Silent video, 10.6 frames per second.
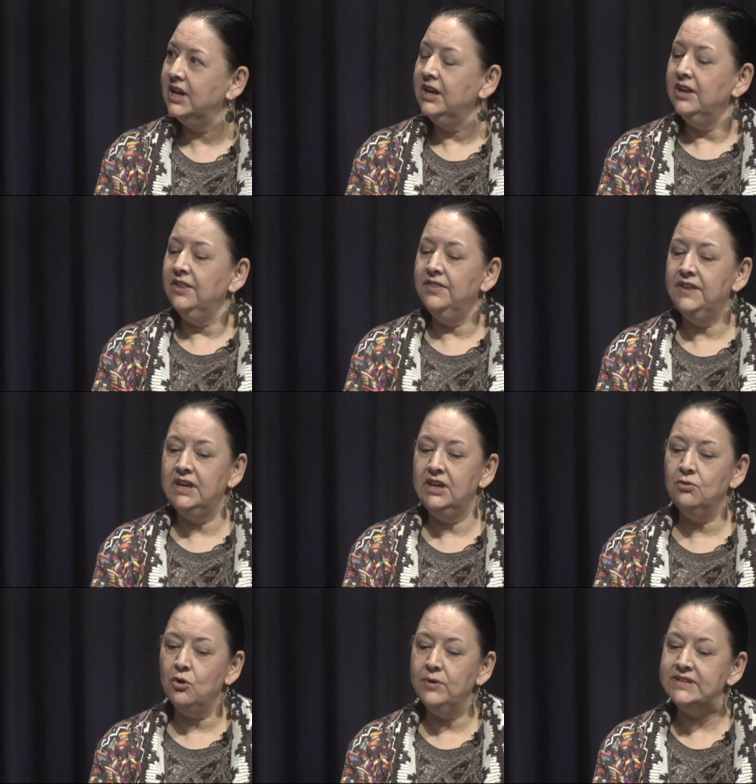The
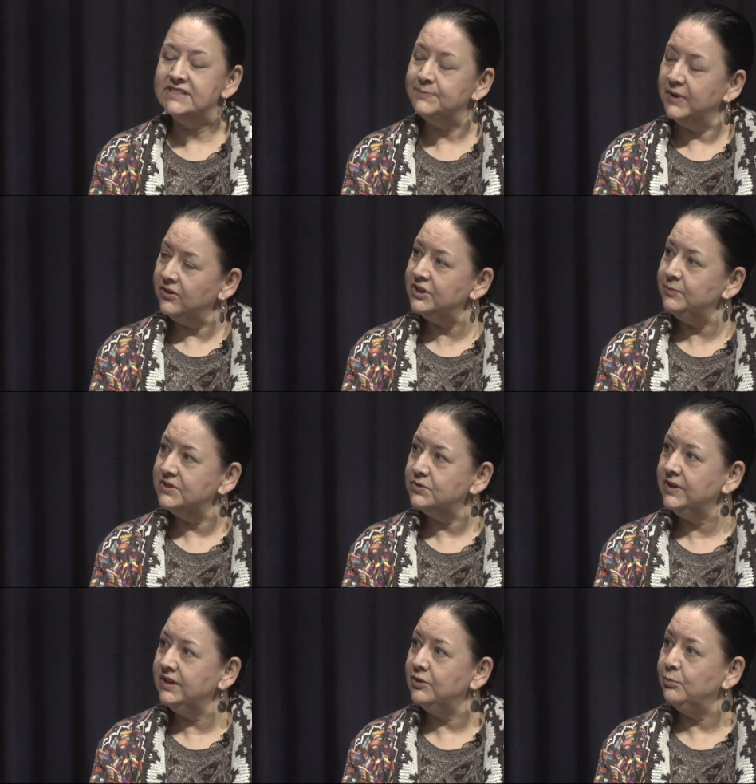growing disparity
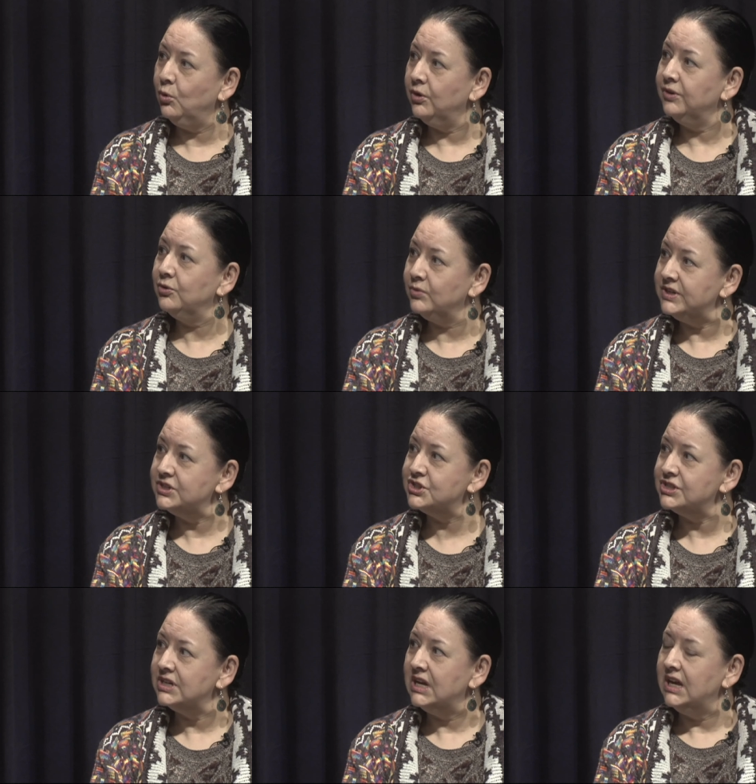between the poor and the rich
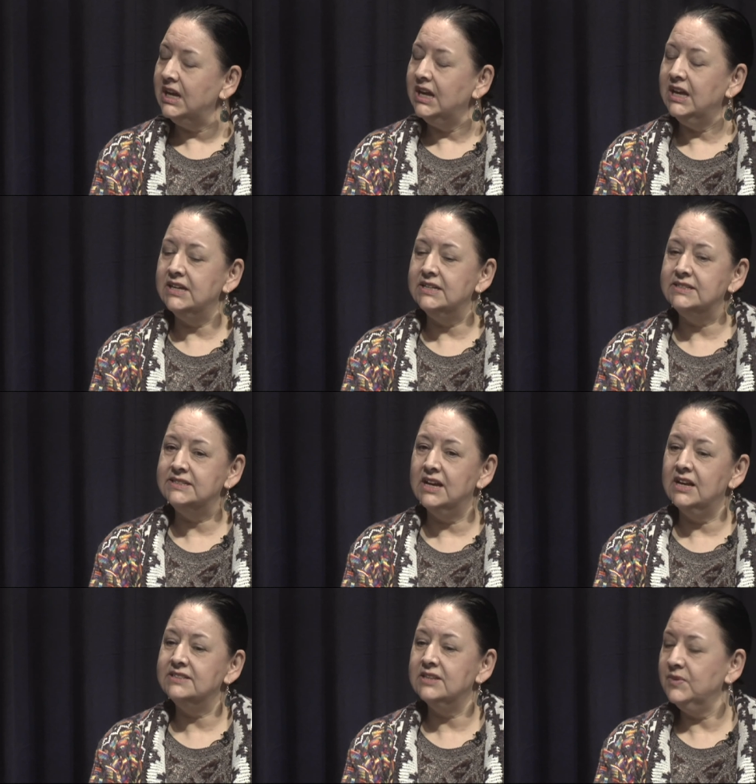is uh,
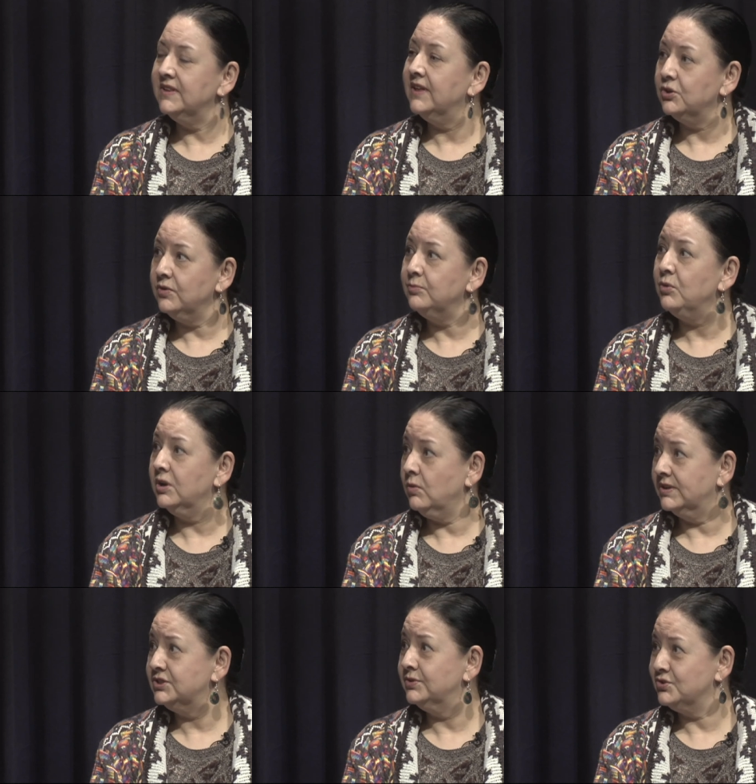something that the Green Party
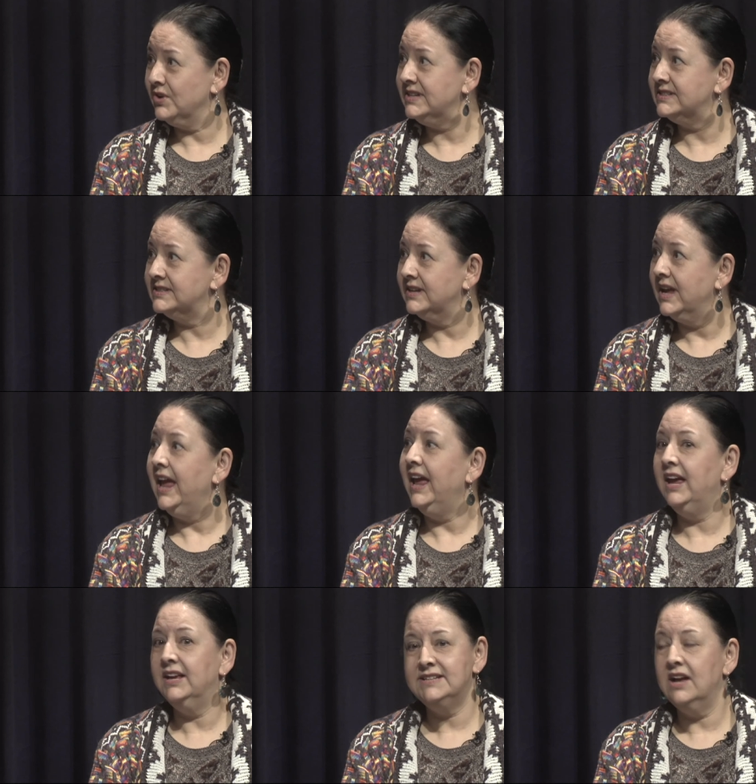wants to address
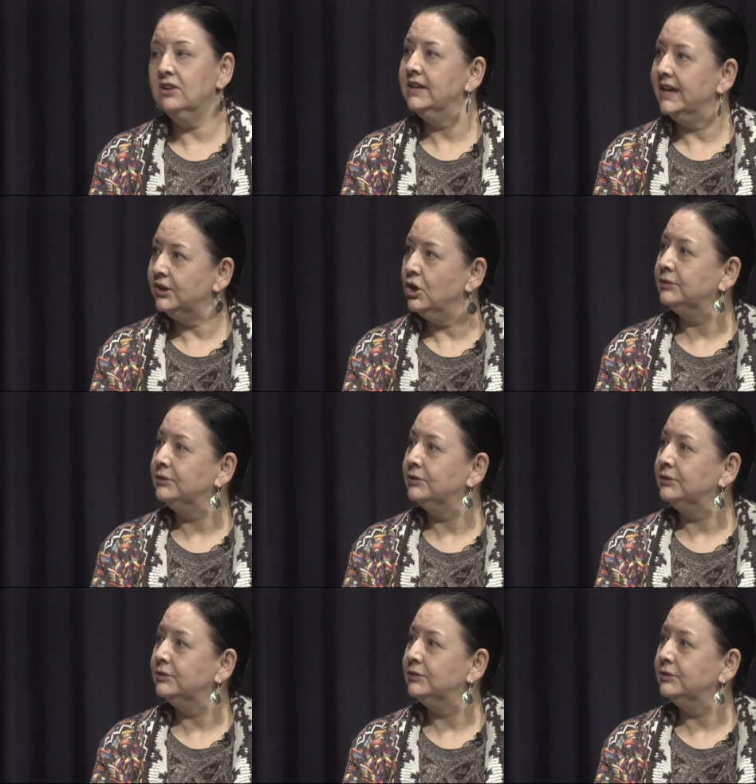and tackle head on.